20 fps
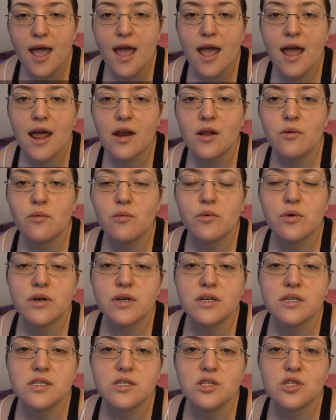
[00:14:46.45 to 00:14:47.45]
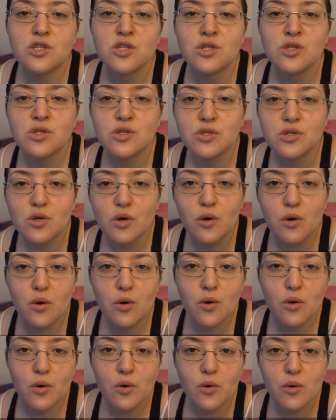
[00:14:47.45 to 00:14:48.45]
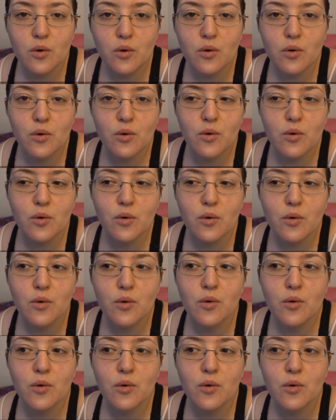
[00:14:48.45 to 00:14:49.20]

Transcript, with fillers: and it was so